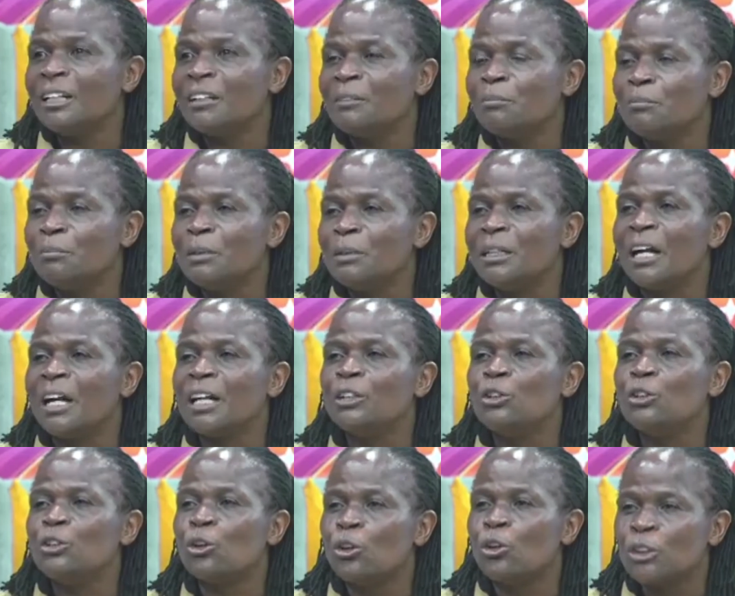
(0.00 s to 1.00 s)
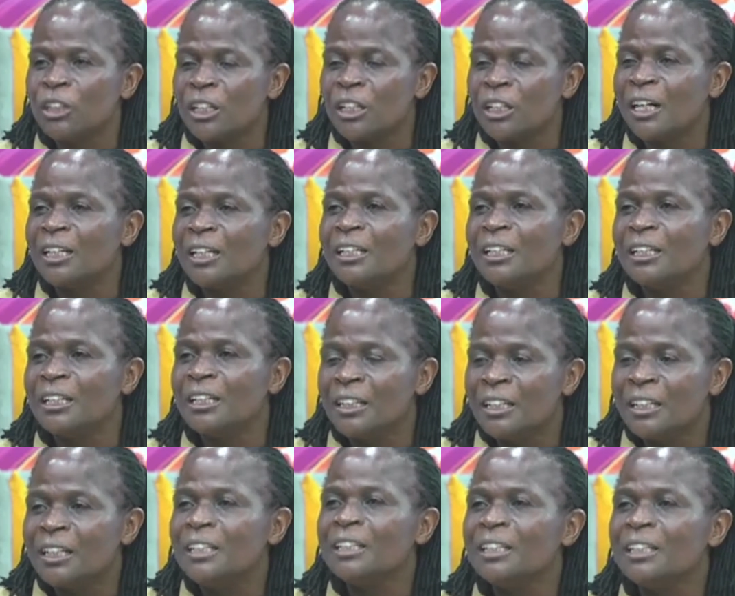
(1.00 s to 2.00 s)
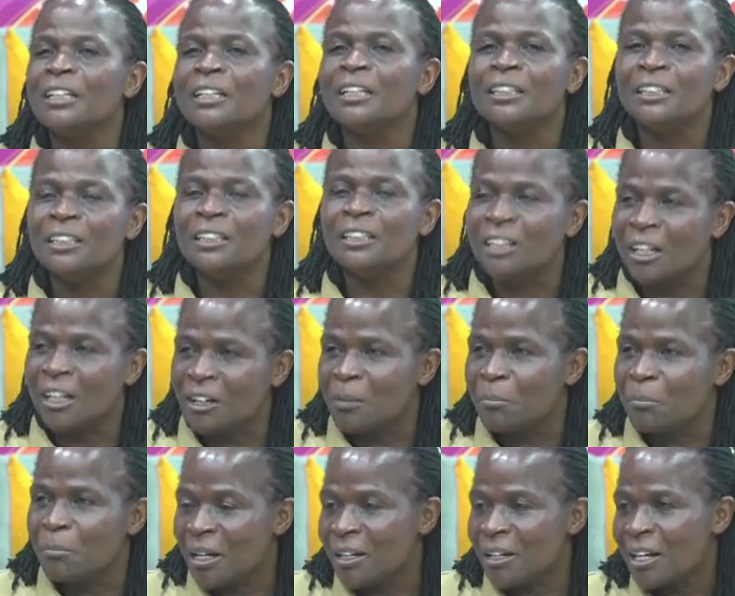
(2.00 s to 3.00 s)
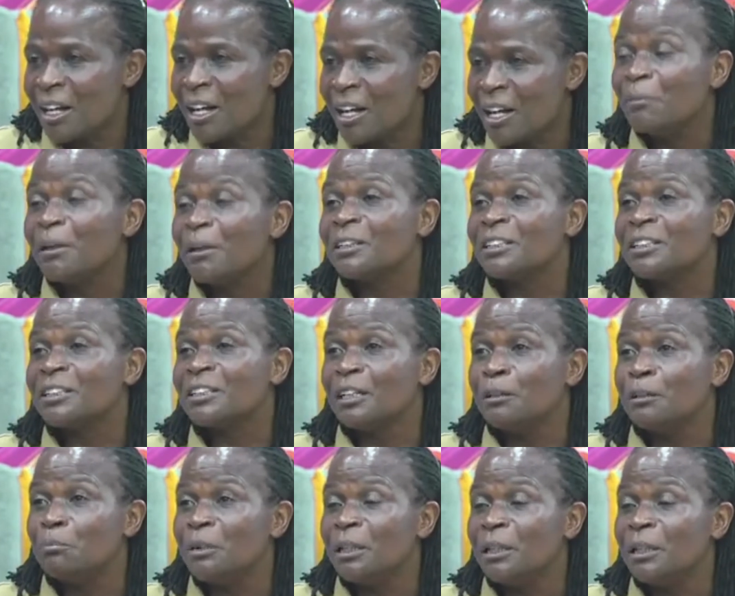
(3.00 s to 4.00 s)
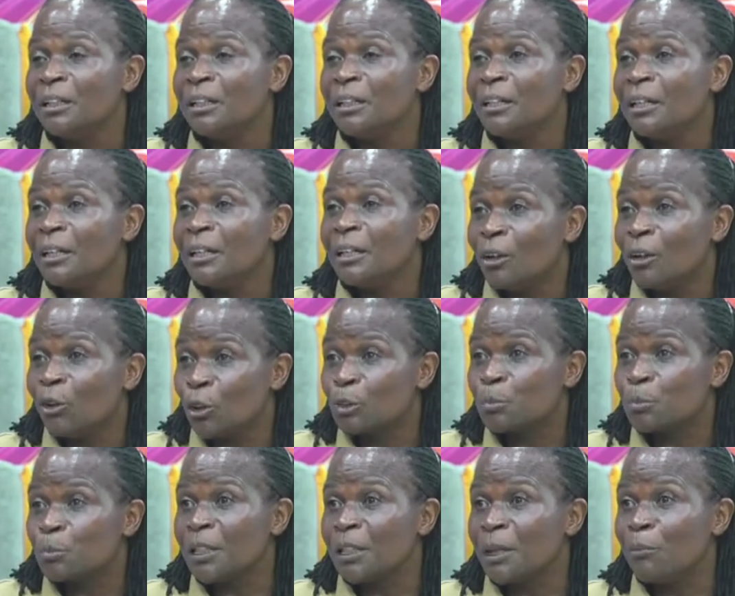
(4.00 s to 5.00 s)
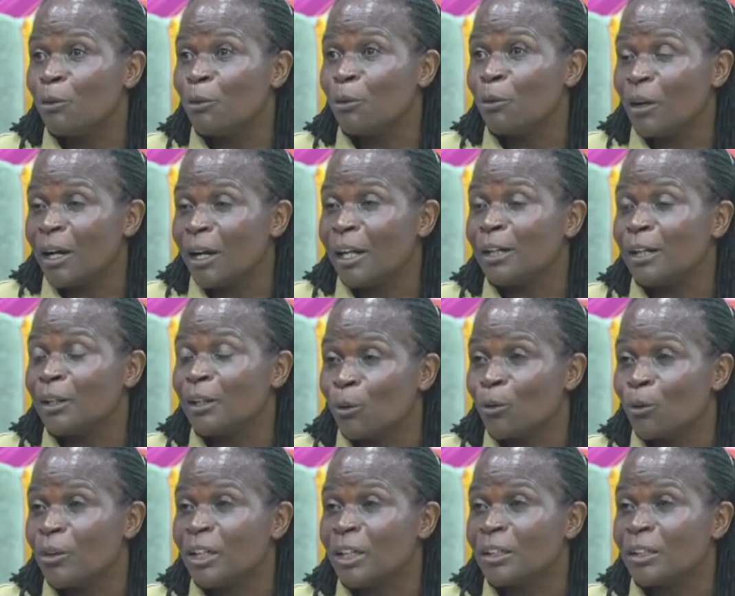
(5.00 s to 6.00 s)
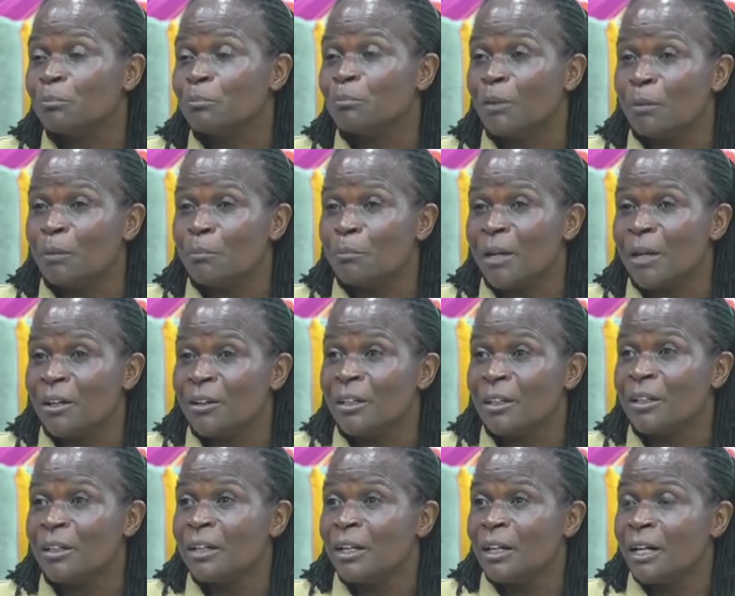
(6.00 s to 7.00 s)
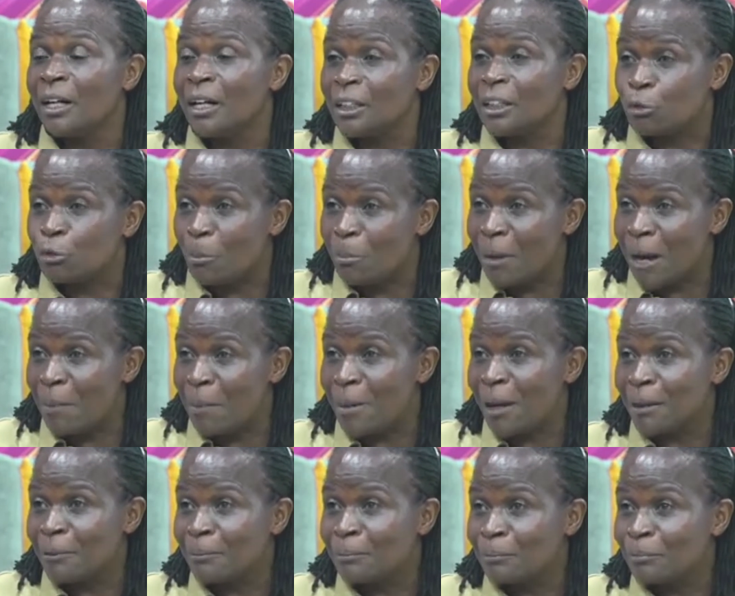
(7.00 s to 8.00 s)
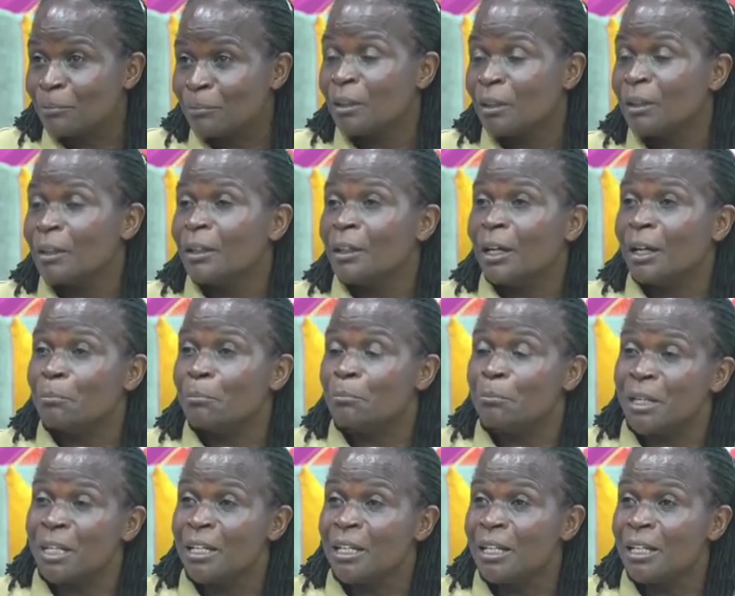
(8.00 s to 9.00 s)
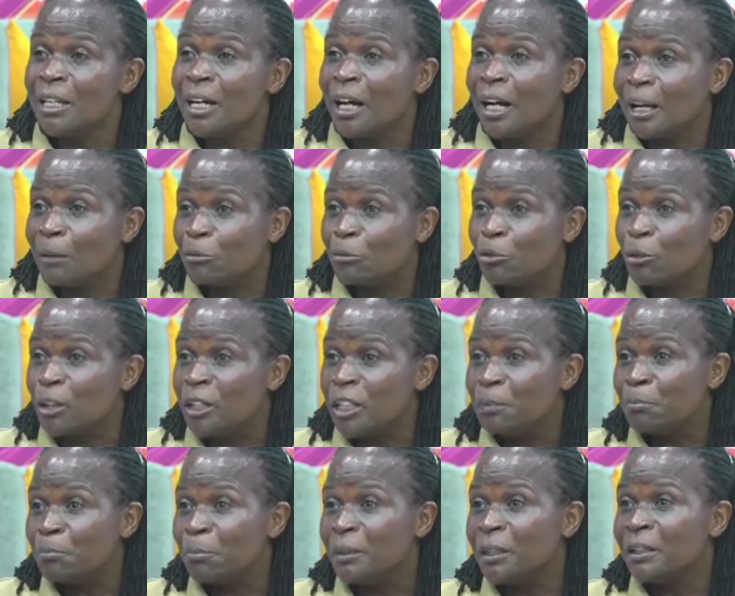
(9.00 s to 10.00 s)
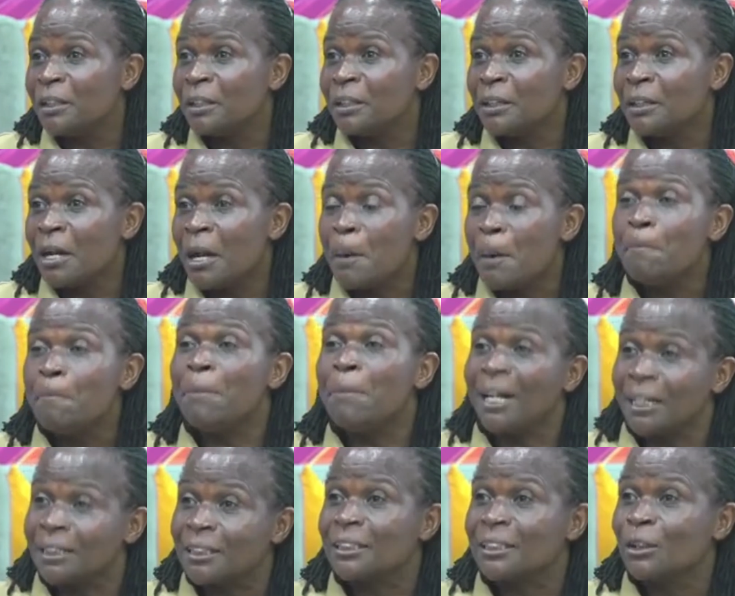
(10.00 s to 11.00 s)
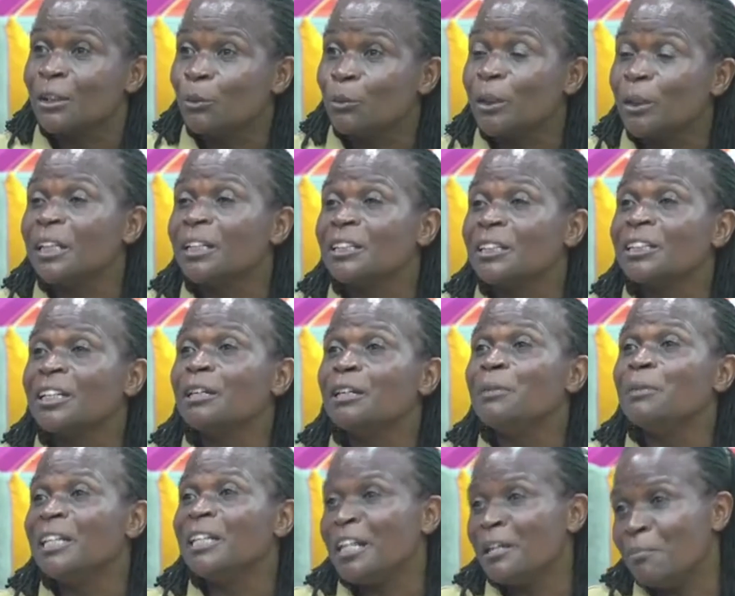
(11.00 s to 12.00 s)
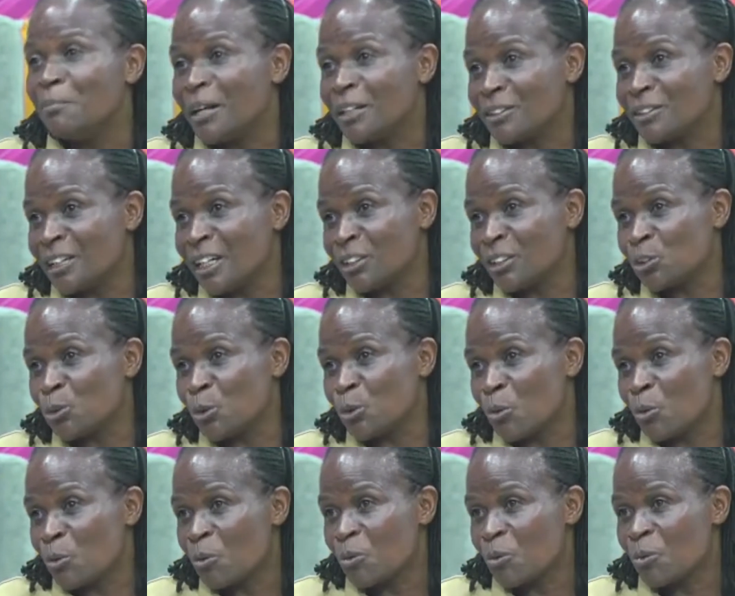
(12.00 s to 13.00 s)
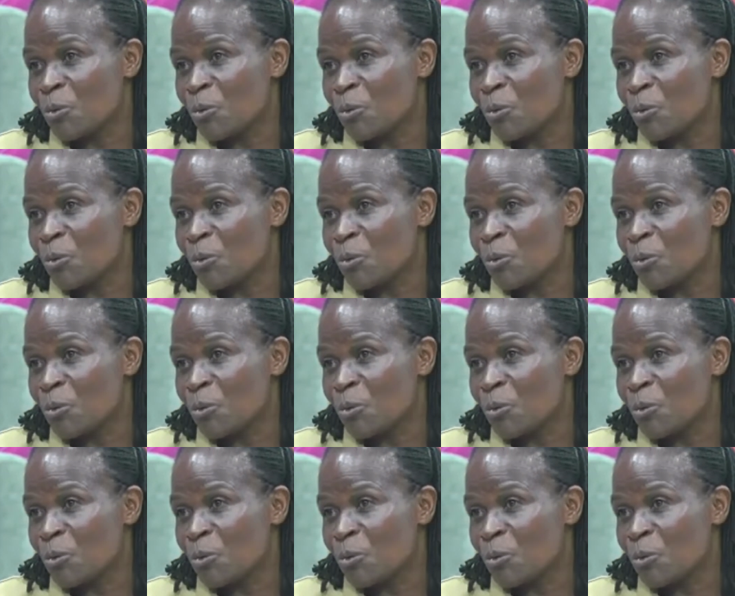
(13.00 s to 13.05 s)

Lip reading: still be ideologically in disagreement, but still be hospitable and know that Mary is for Baba, me, I am for DP, but we can still be neighbors next door.